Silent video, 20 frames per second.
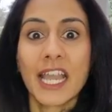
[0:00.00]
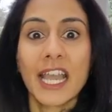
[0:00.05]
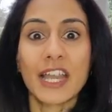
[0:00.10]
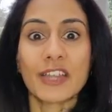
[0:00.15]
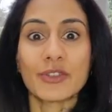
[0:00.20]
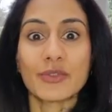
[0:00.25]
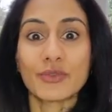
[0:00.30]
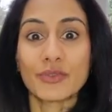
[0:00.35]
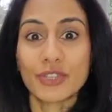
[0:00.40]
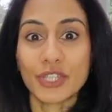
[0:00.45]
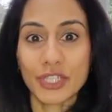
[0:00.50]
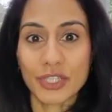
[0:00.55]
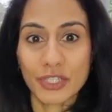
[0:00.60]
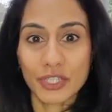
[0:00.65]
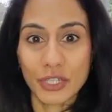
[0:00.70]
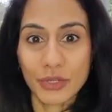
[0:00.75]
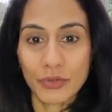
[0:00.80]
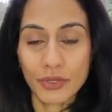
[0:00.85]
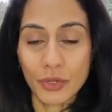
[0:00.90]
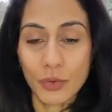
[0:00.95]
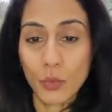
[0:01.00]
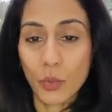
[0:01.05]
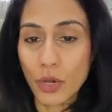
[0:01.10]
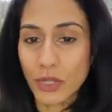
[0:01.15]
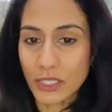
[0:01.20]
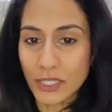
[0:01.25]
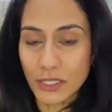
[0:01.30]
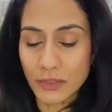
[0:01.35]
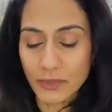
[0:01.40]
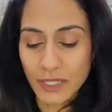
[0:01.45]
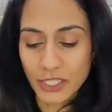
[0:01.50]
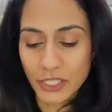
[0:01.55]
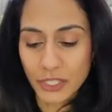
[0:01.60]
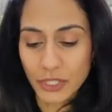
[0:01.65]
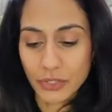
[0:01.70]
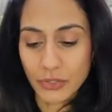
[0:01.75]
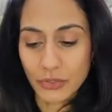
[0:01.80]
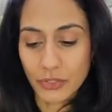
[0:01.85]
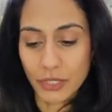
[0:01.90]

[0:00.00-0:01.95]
and you just don't know what direction you're